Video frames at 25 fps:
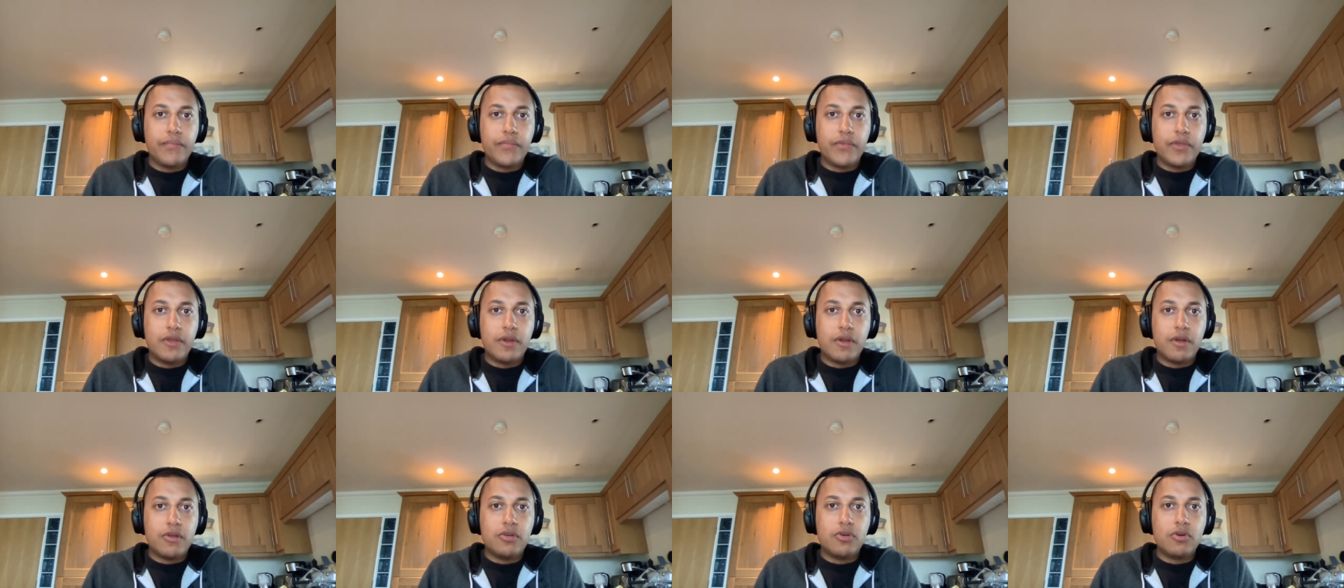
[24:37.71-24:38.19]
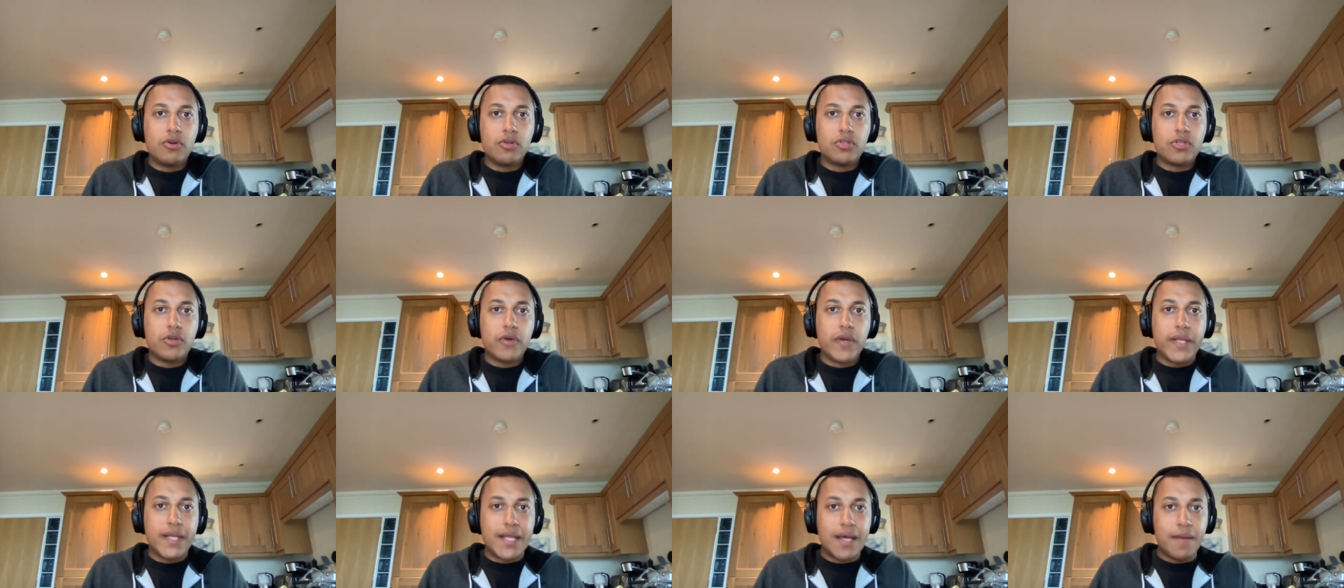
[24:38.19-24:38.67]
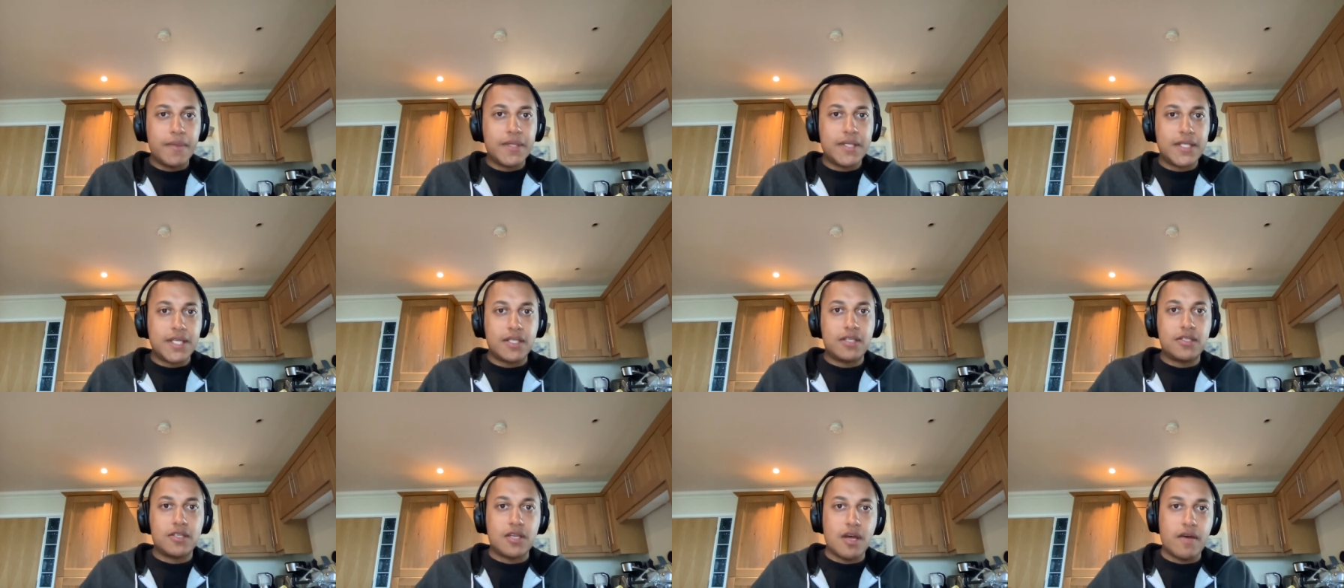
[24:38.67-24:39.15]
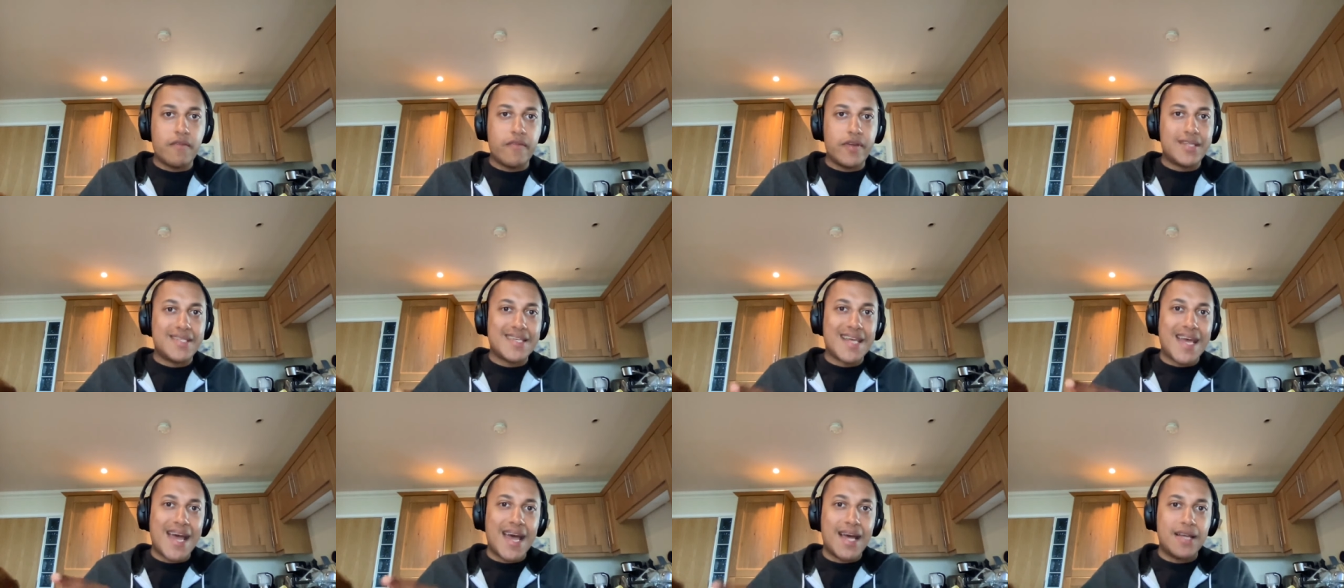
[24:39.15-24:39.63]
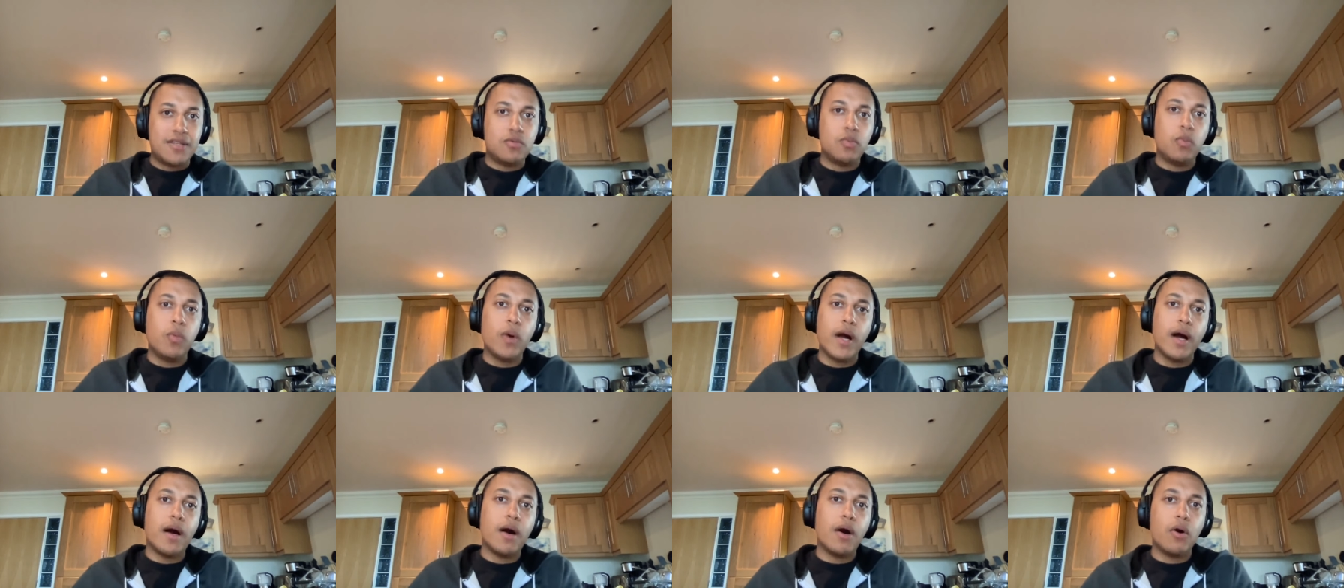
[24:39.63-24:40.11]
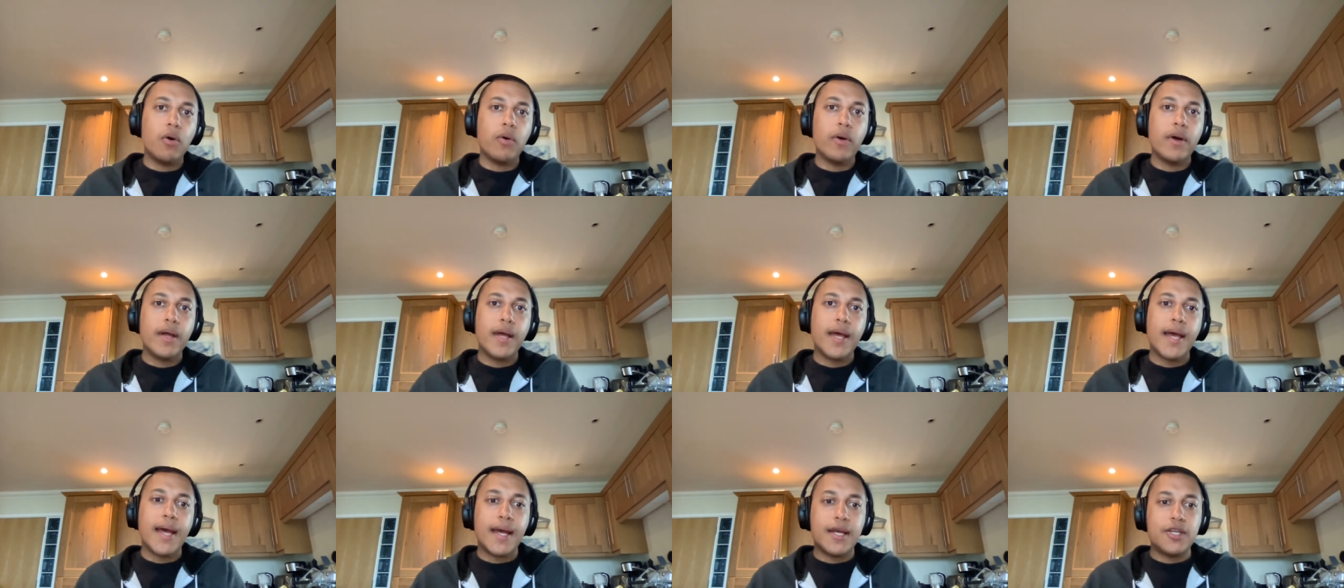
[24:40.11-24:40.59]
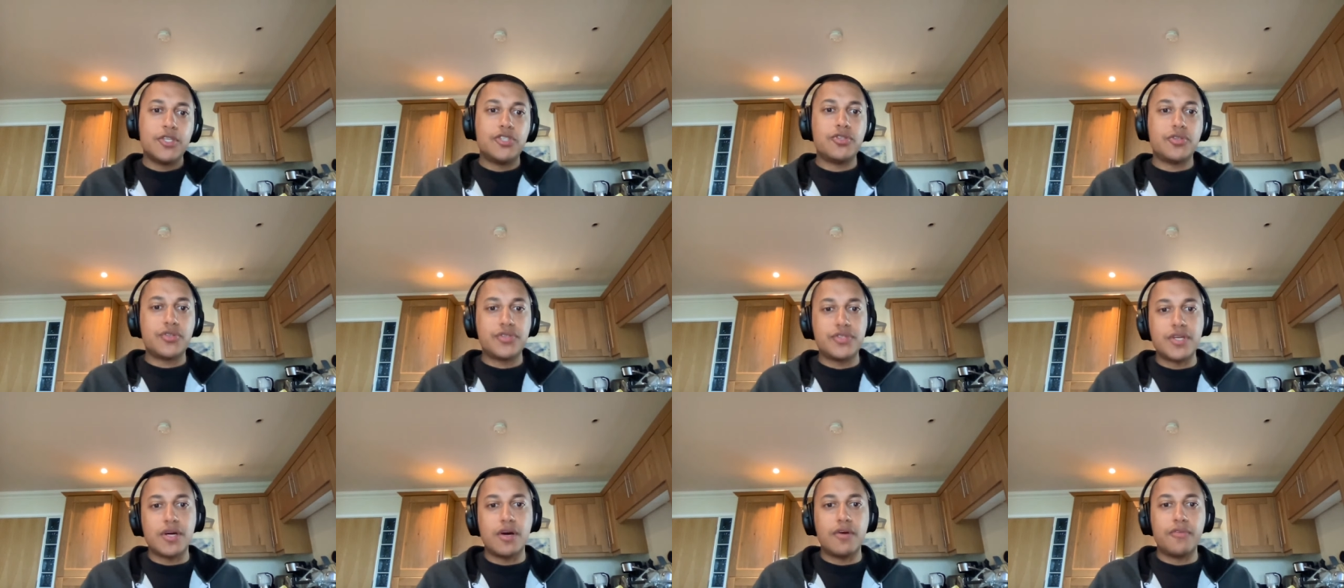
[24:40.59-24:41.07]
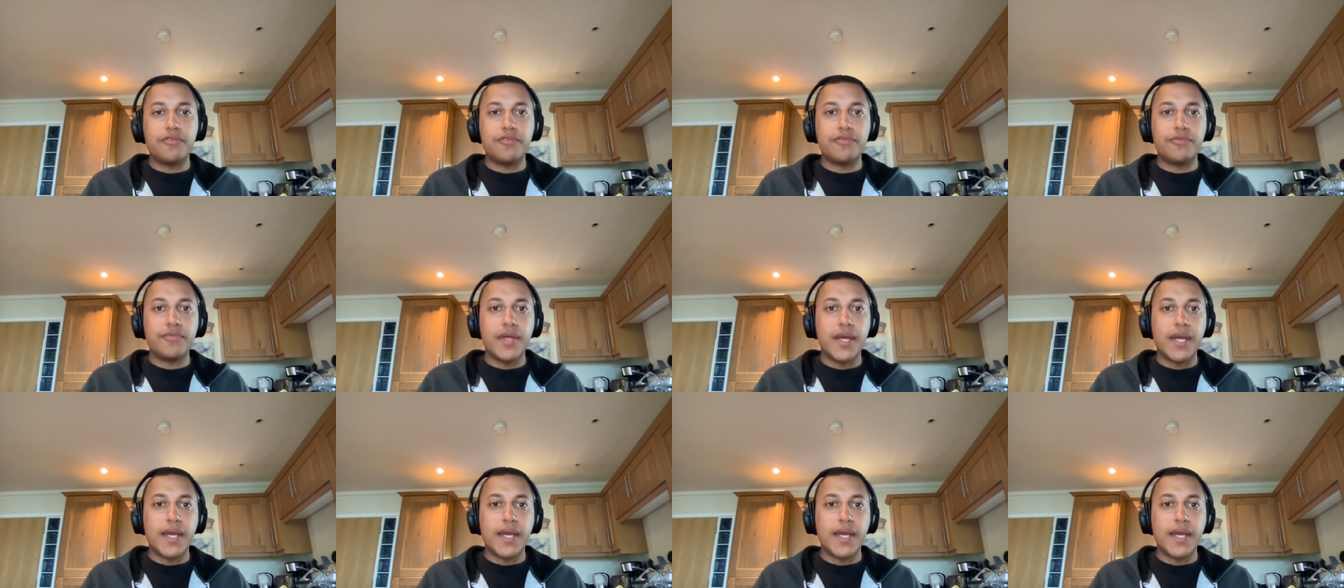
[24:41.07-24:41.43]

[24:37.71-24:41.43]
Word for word: you know, you're doing them a disservice as well as yourself.